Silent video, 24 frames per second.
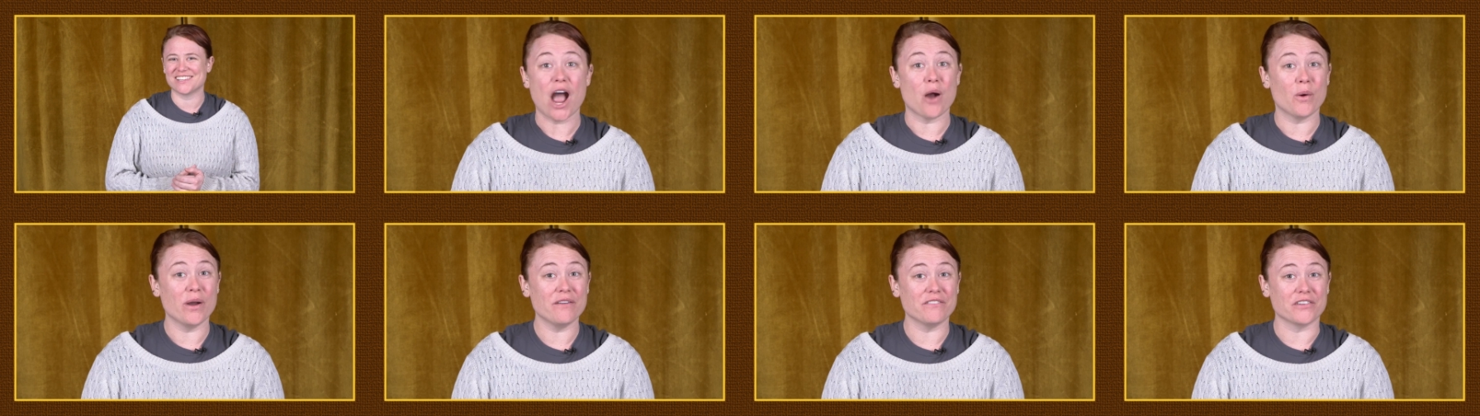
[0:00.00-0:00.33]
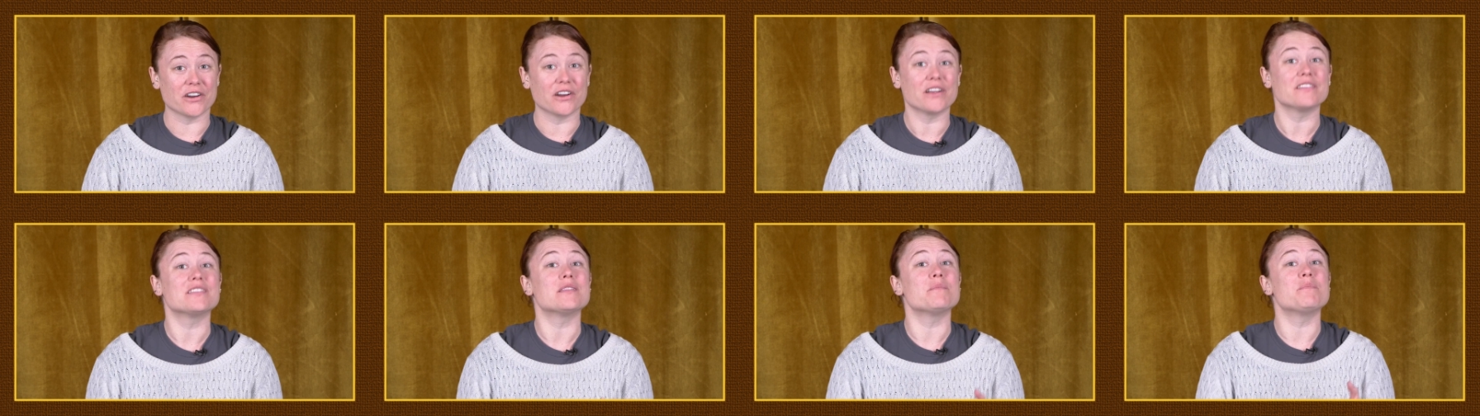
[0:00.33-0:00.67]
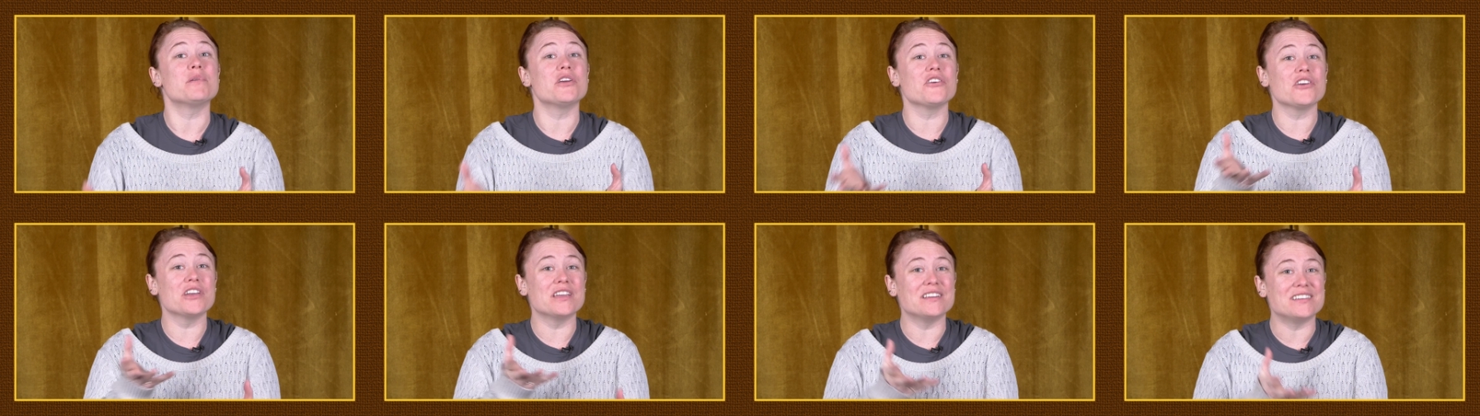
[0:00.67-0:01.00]
However, the
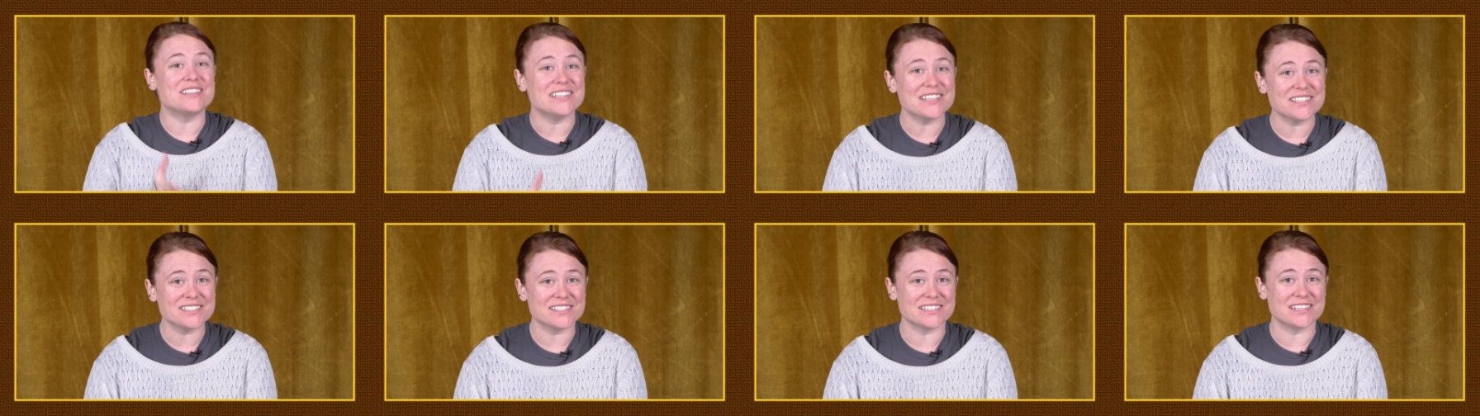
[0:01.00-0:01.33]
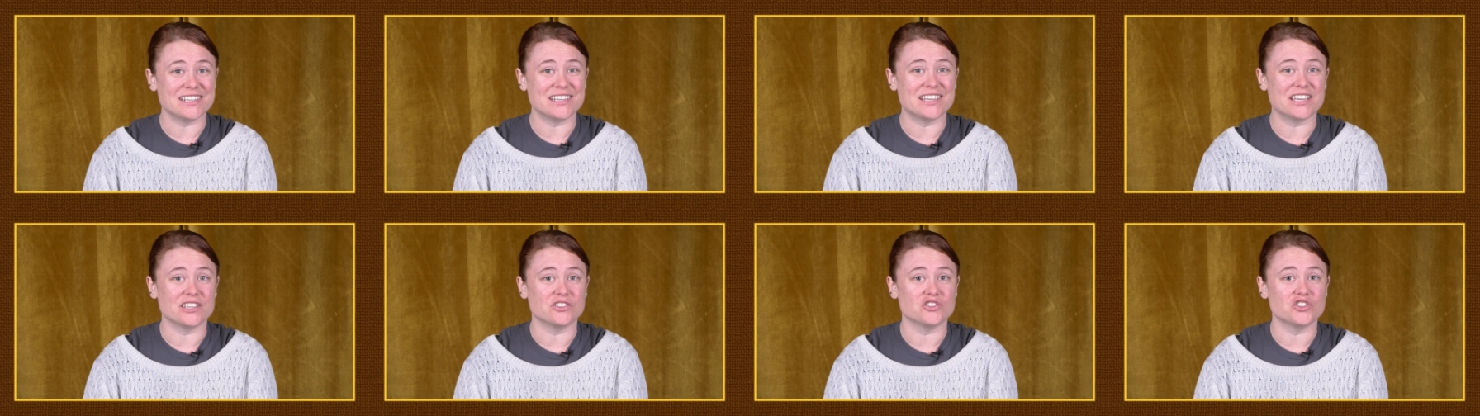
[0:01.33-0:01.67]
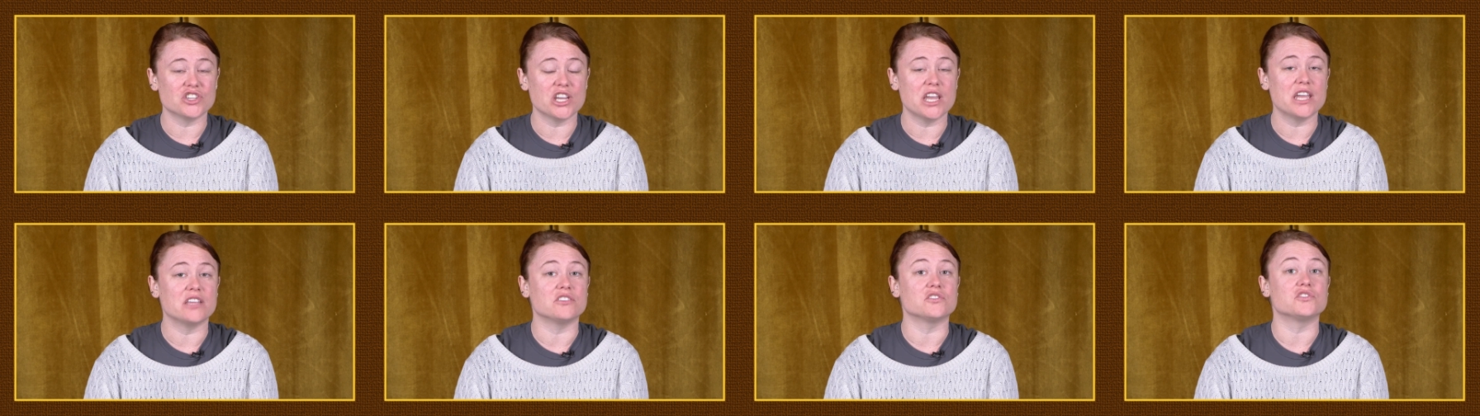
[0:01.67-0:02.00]
periodicity can
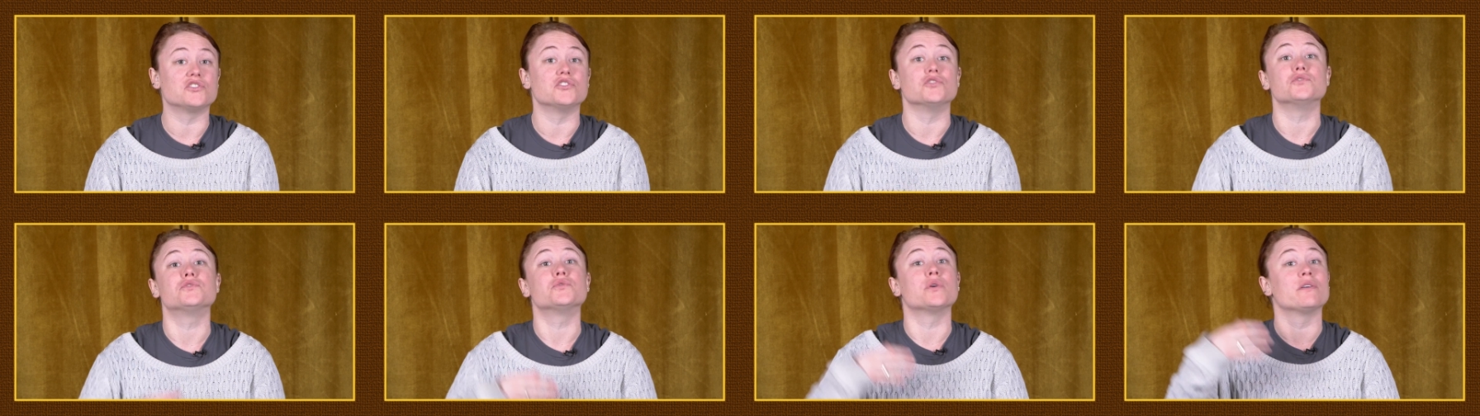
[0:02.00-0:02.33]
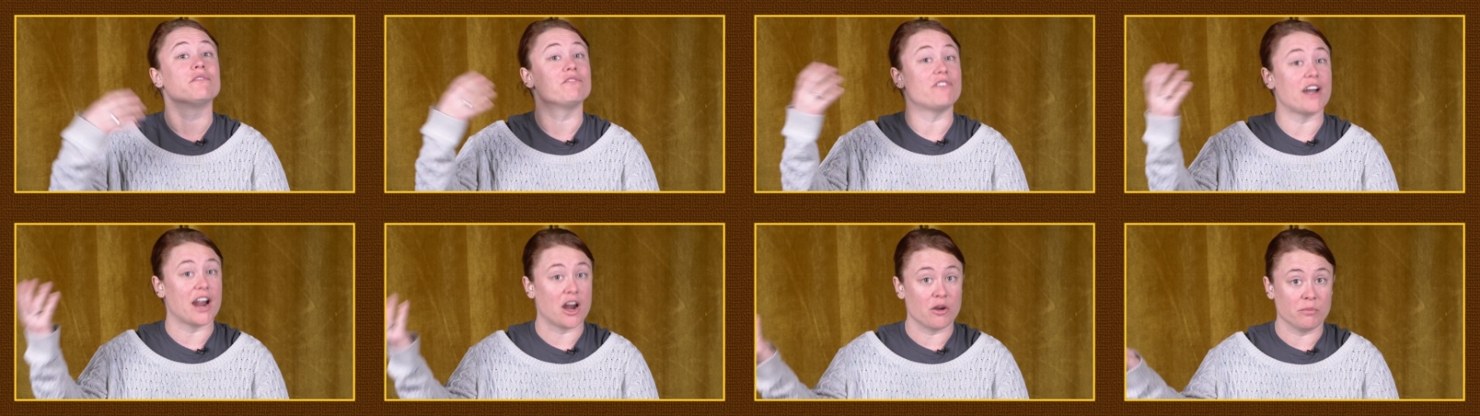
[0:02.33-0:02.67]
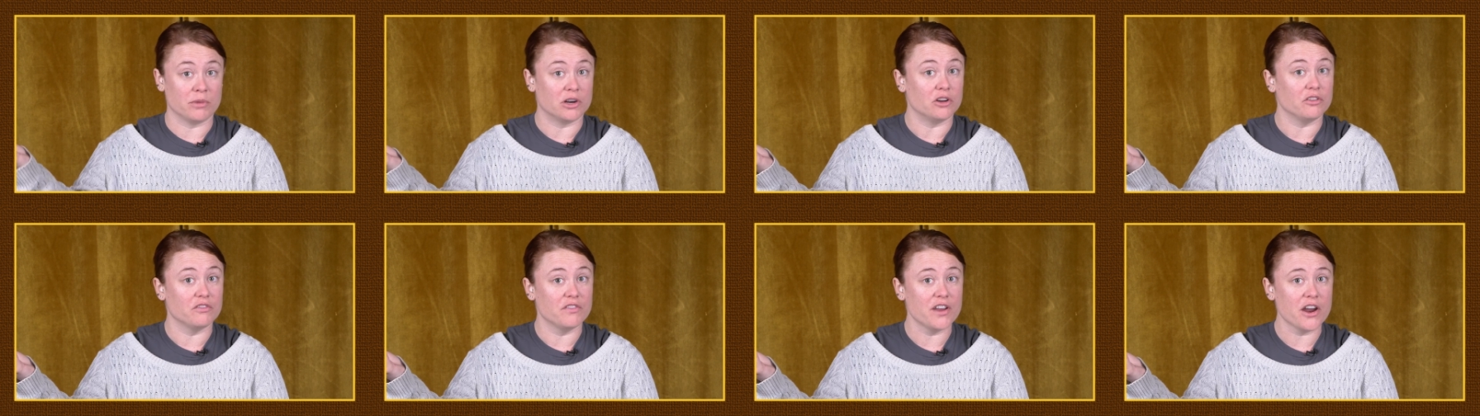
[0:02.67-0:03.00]
change due to
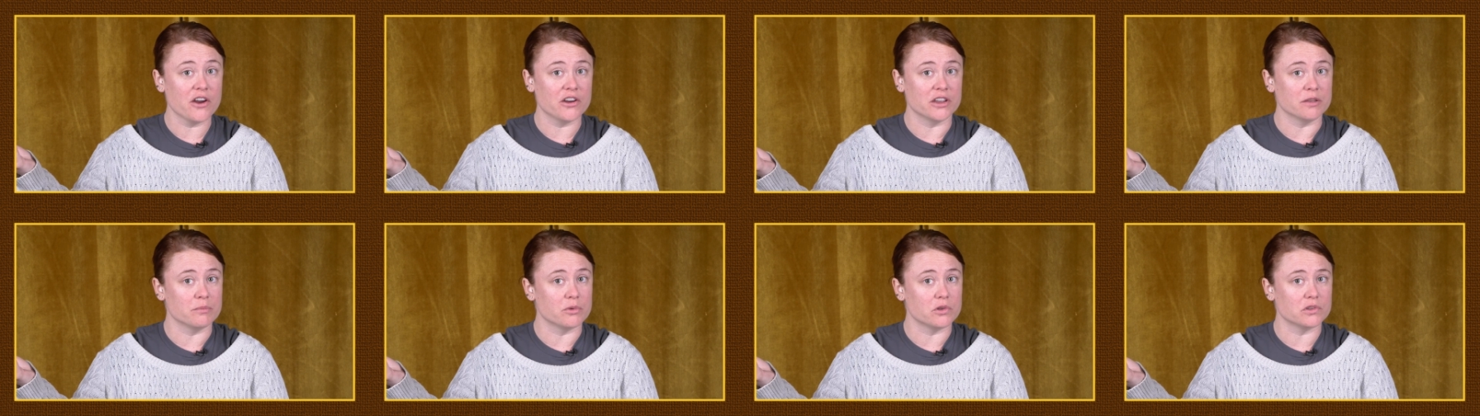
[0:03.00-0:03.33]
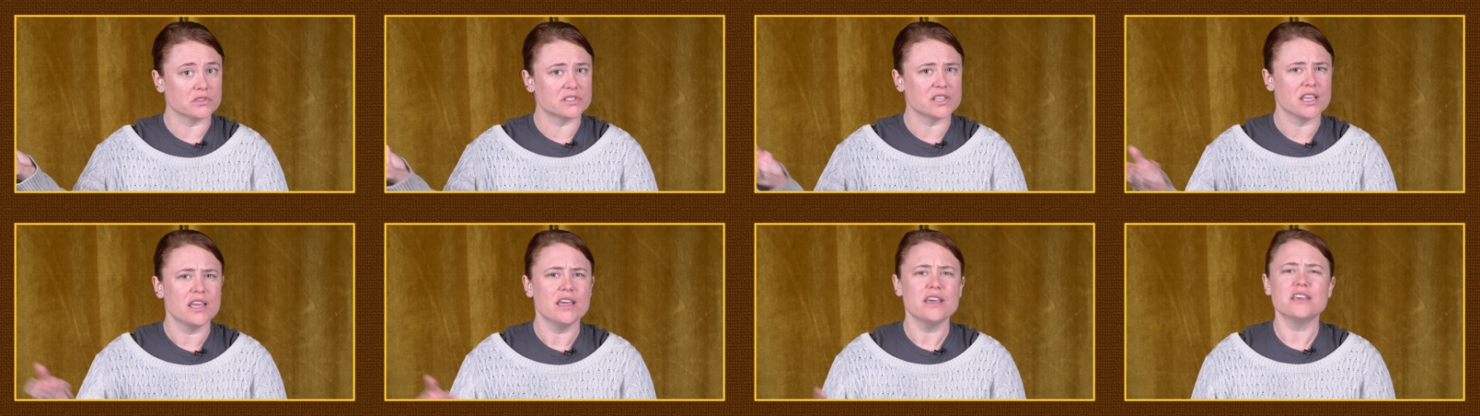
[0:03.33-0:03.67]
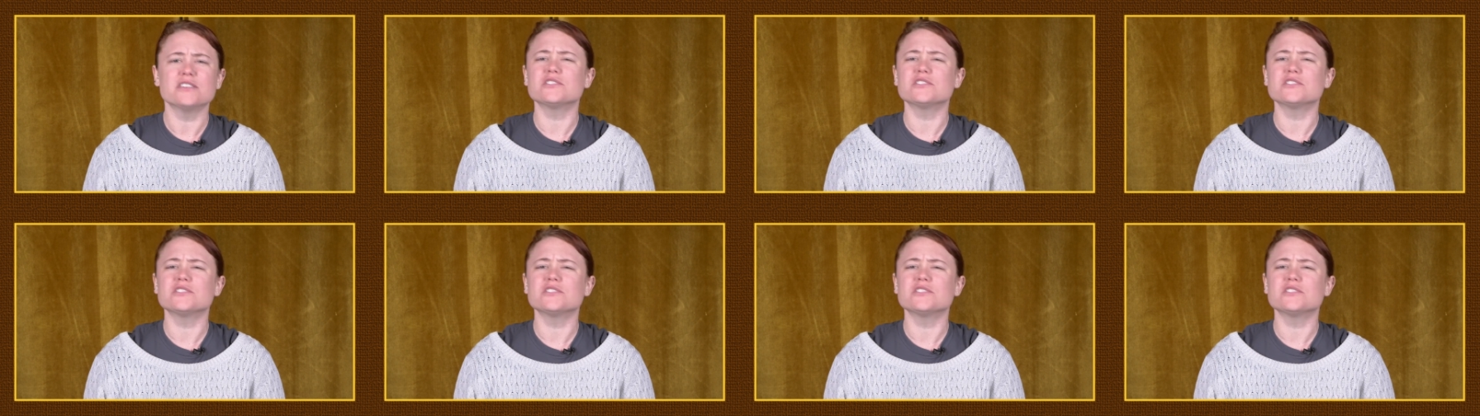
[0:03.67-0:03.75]
environmental variables,